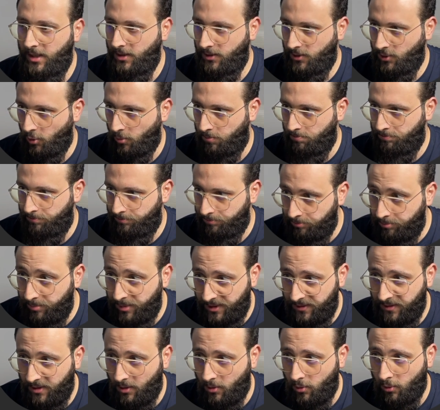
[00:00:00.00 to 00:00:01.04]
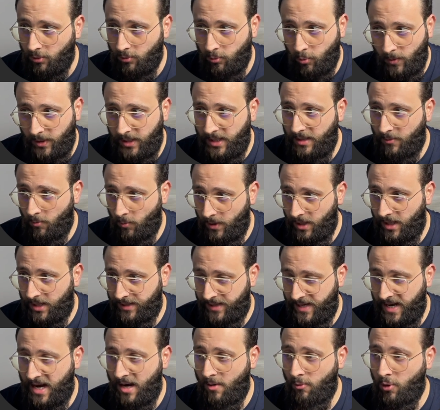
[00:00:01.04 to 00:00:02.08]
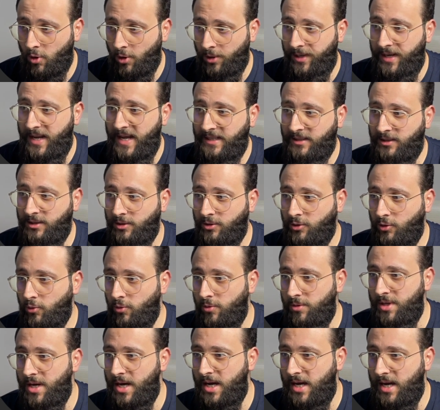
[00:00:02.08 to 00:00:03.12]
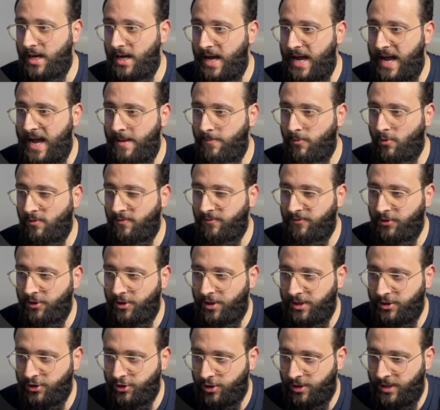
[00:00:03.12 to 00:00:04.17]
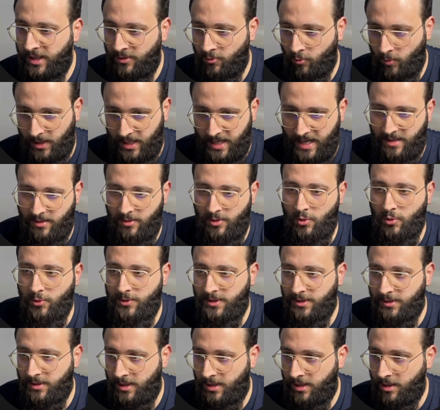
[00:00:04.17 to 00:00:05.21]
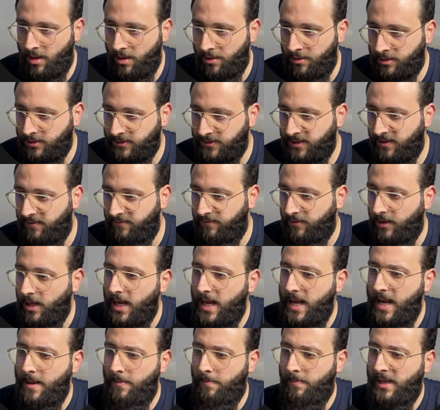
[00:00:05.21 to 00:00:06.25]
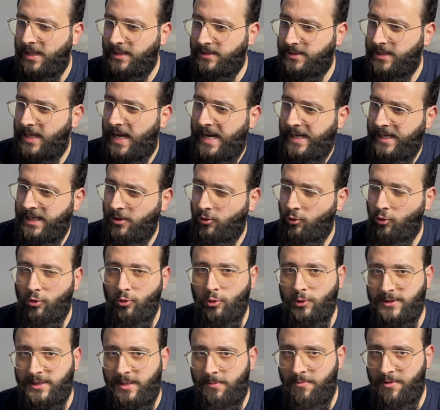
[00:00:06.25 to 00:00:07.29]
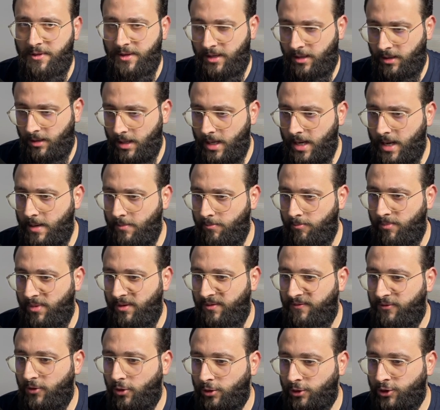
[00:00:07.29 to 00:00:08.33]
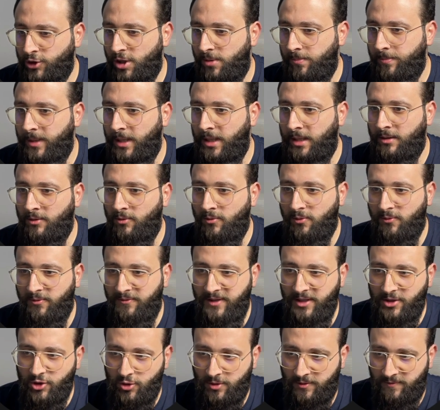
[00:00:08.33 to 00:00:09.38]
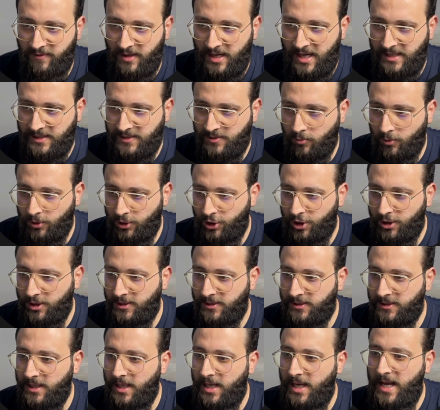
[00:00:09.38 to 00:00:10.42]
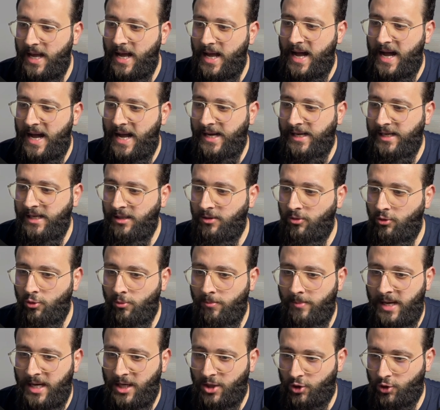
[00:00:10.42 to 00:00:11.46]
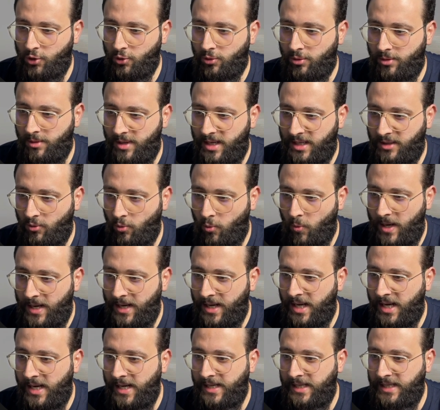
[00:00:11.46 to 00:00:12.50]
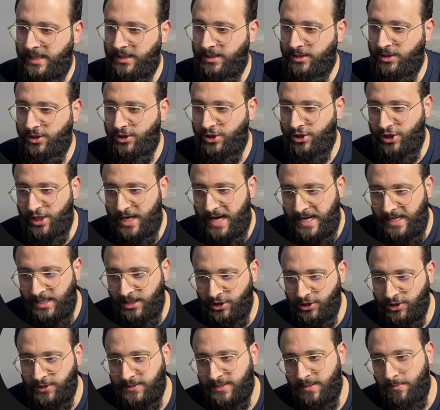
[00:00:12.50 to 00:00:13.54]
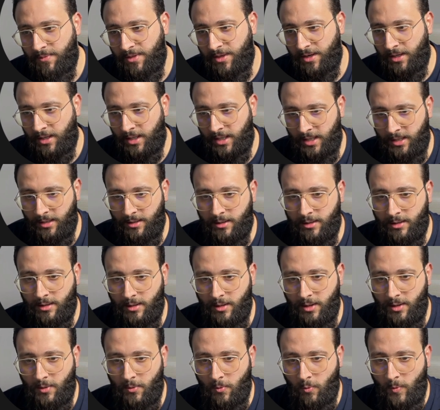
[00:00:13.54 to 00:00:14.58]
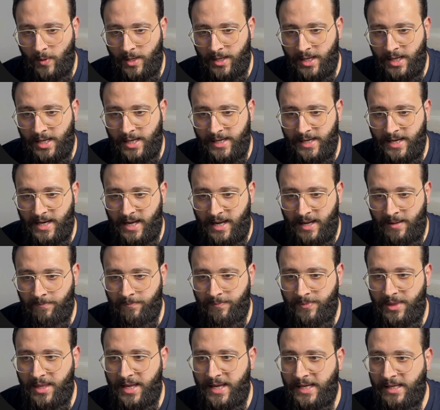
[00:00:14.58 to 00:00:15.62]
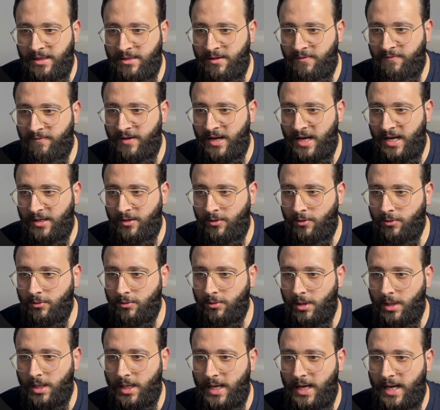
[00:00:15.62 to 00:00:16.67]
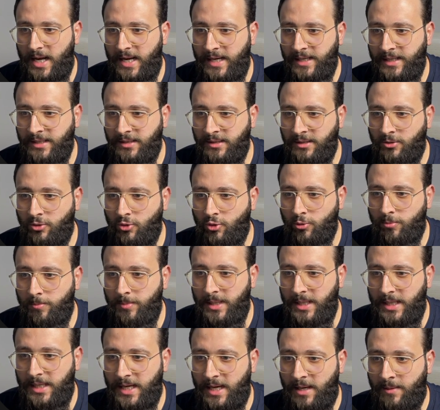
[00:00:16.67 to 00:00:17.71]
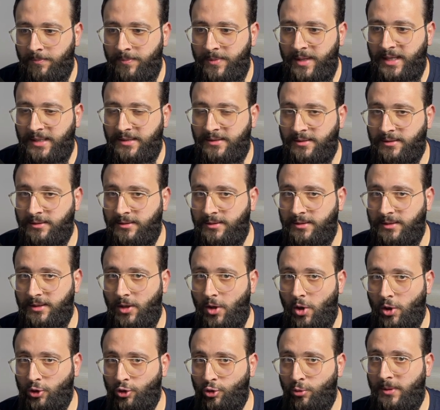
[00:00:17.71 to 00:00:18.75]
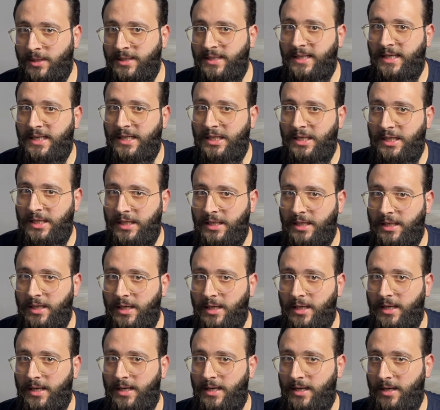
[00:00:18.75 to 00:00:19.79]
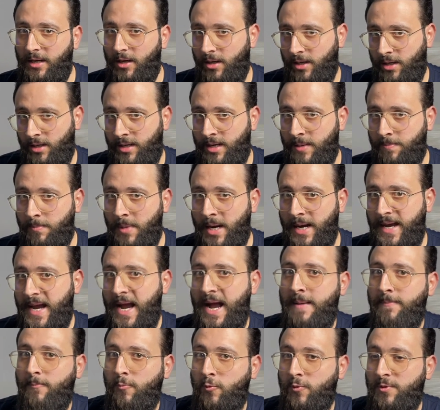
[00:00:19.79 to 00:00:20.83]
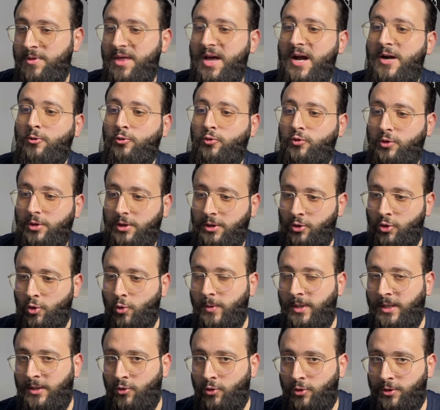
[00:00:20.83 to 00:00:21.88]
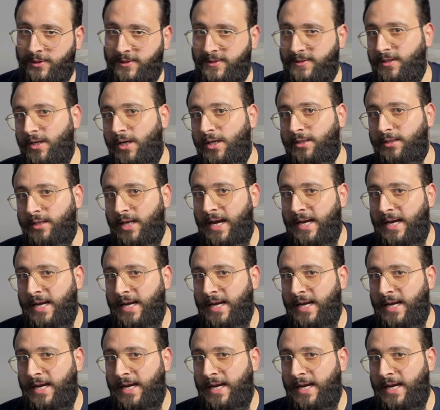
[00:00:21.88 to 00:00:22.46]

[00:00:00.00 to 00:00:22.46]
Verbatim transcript: So pretty cool. We, we are now connected to the app configuration and we can use it in other stuff. But I need to do something before jumping into feature flags, which is I need to make sure that when I change something here, when I update the value, I need it to be updated automatically in my app without doing to restart.